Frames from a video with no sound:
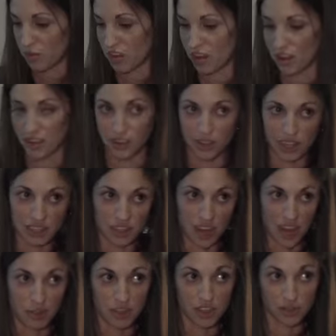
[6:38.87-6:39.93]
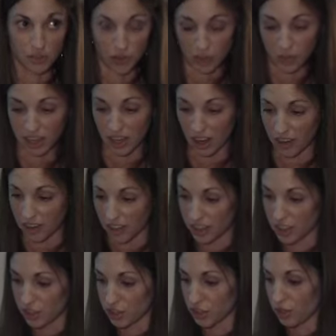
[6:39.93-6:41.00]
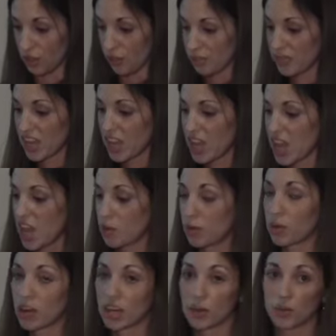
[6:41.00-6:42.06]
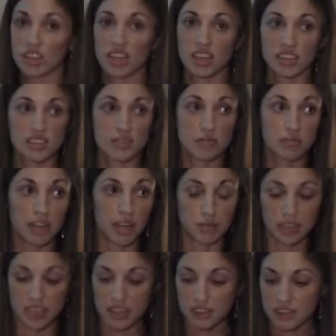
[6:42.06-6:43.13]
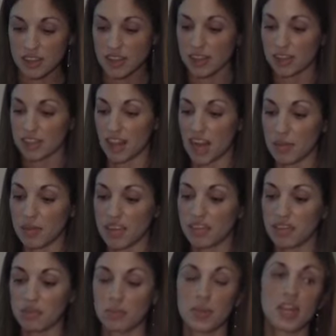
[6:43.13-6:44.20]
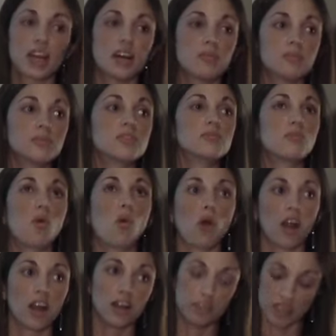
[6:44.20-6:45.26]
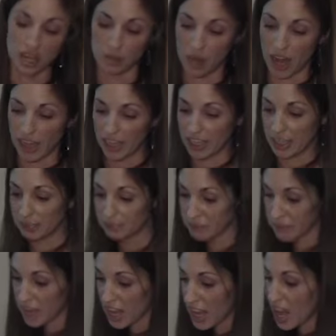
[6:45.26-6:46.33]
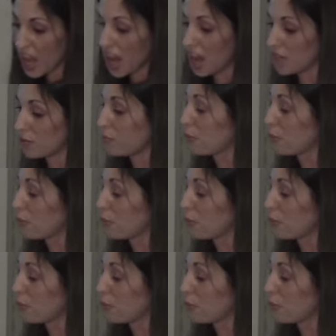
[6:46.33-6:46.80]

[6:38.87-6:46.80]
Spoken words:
we all know that time is well beyond our control. And when working with kids and families, time even becomes more of a commodity. The